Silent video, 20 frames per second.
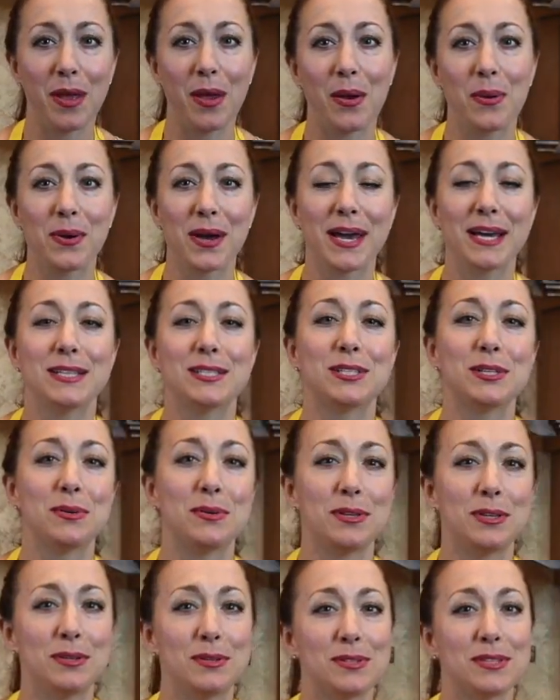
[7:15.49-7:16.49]
Okay, so
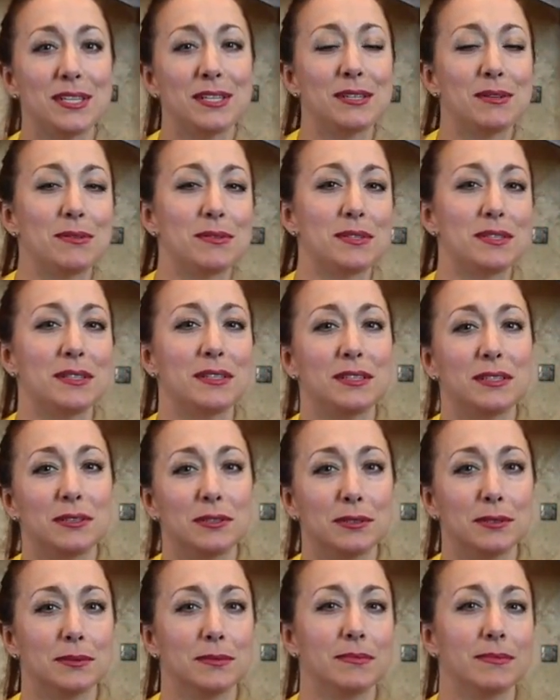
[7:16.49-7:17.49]
using those
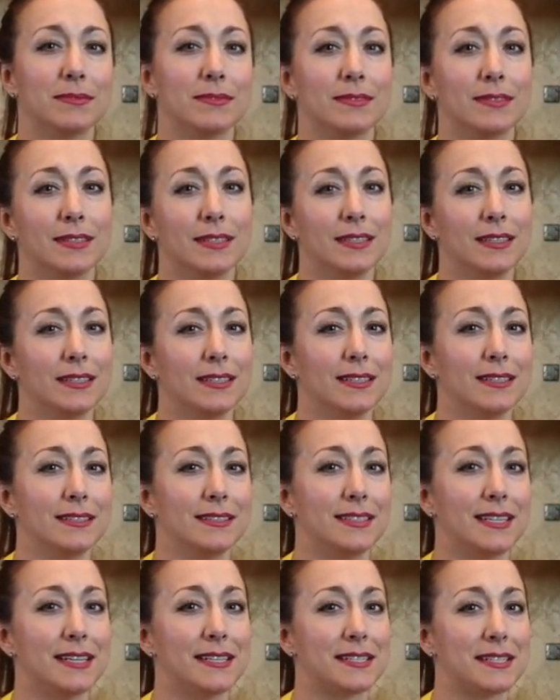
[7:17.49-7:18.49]
little
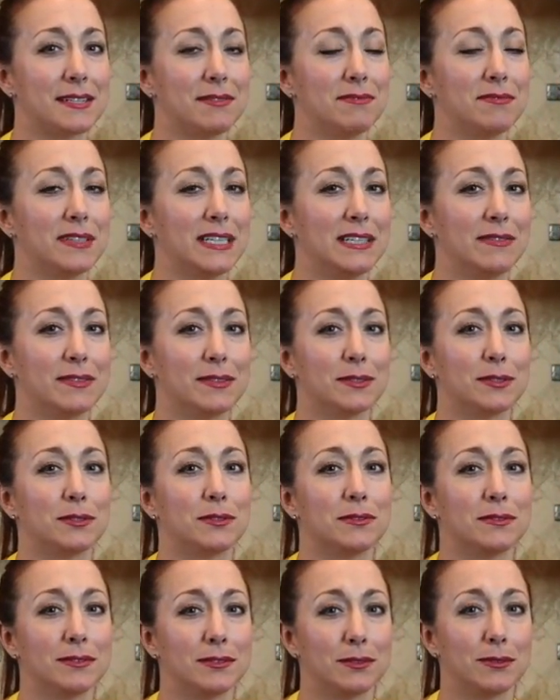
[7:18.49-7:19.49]
Tuscan flavored
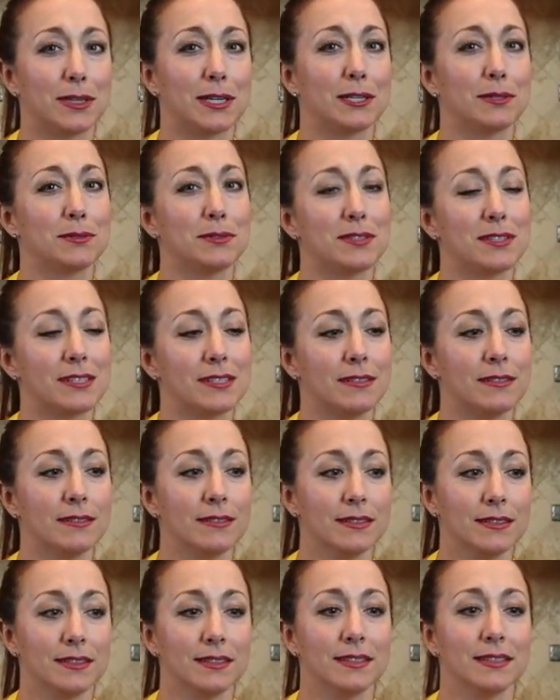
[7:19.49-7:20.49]
grounds
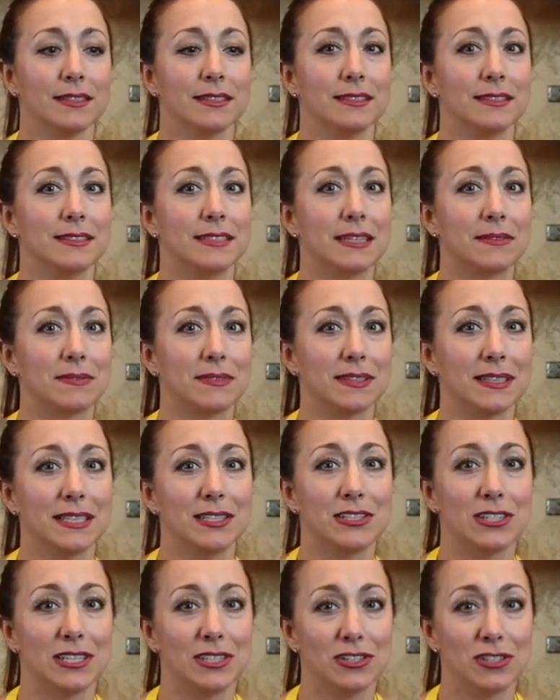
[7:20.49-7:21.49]
definitely
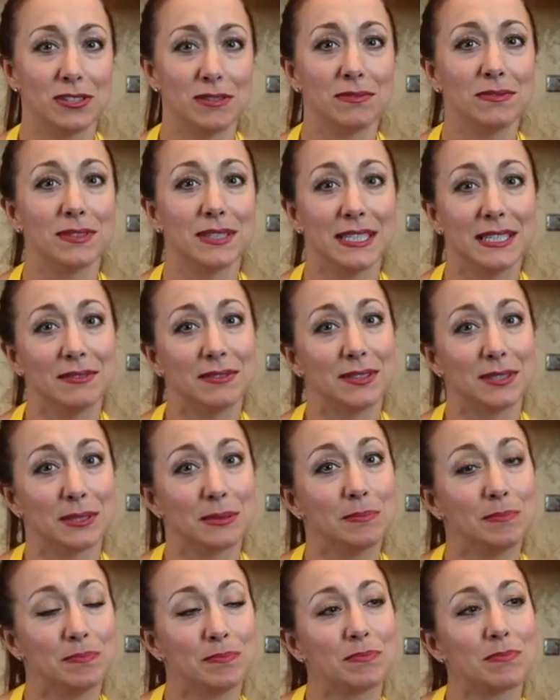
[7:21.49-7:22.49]
changed the flavor.